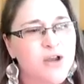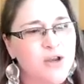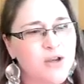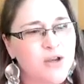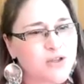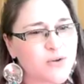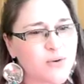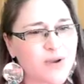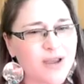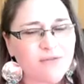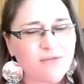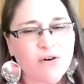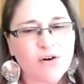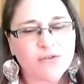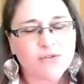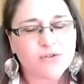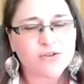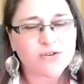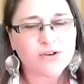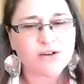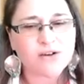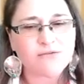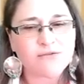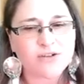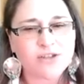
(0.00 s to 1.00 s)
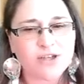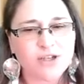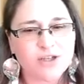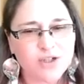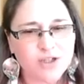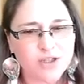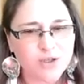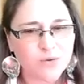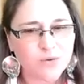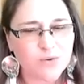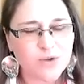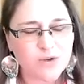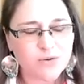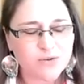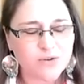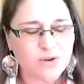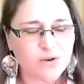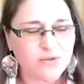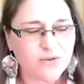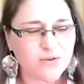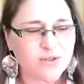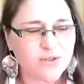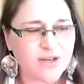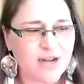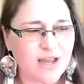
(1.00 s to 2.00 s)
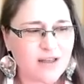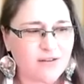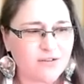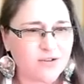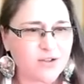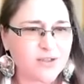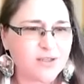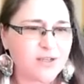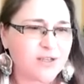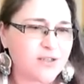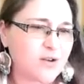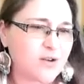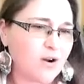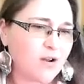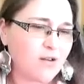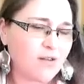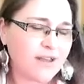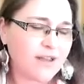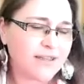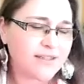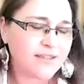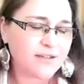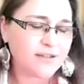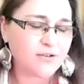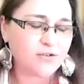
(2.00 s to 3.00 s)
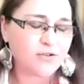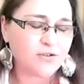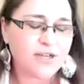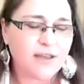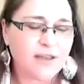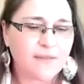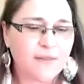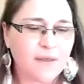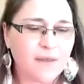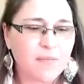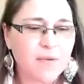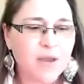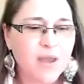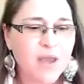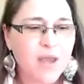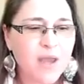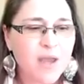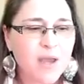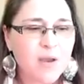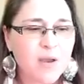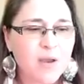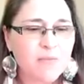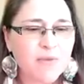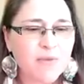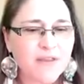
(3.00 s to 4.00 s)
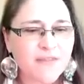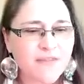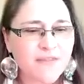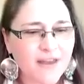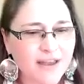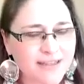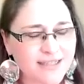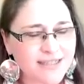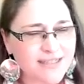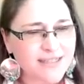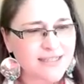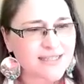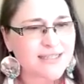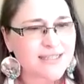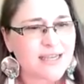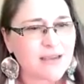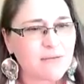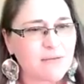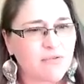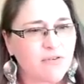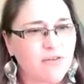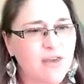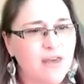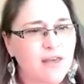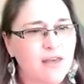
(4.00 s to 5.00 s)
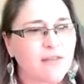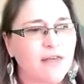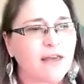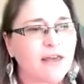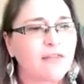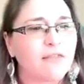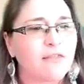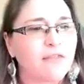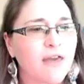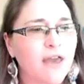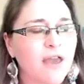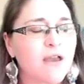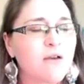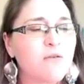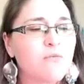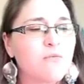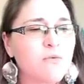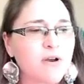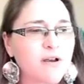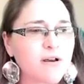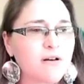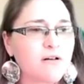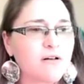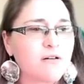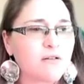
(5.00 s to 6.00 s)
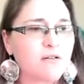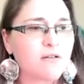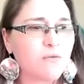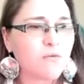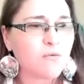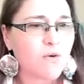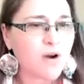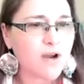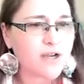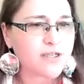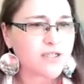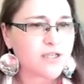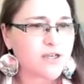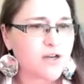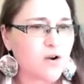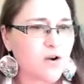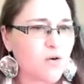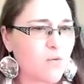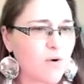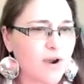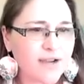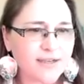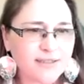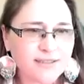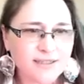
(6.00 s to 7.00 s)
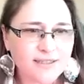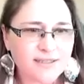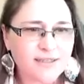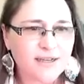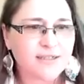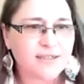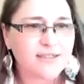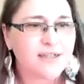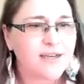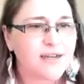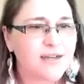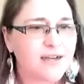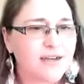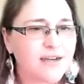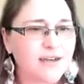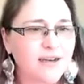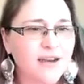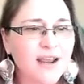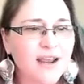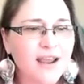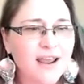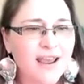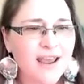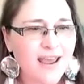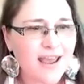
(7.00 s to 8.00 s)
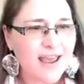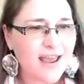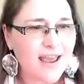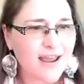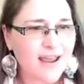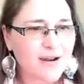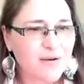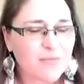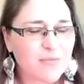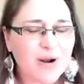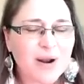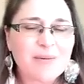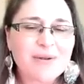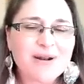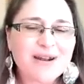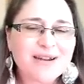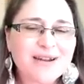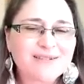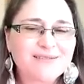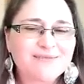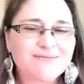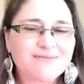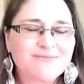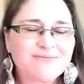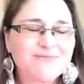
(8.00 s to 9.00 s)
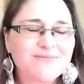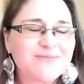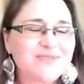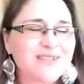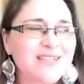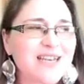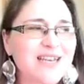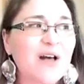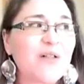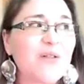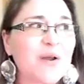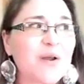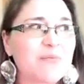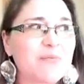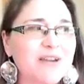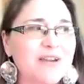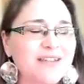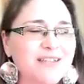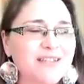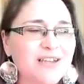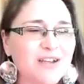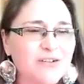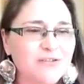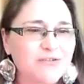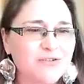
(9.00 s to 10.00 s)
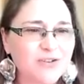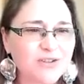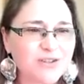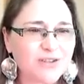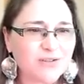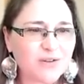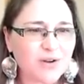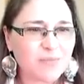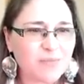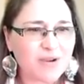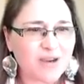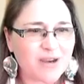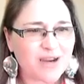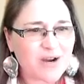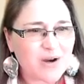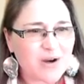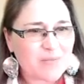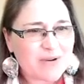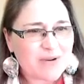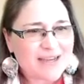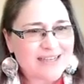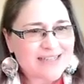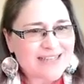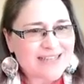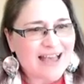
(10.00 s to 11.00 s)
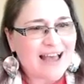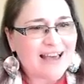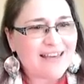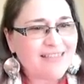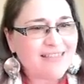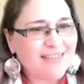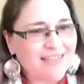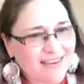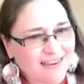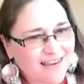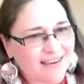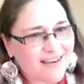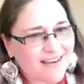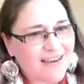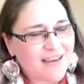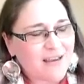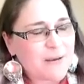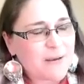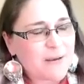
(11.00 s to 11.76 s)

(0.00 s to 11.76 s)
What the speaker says: we have all those conversations and we use all those analogies because our clients understand them. But that's the same thing. Like, they will want to know, why is this not done? But I'm going to tell on myself just a little bit here, because I think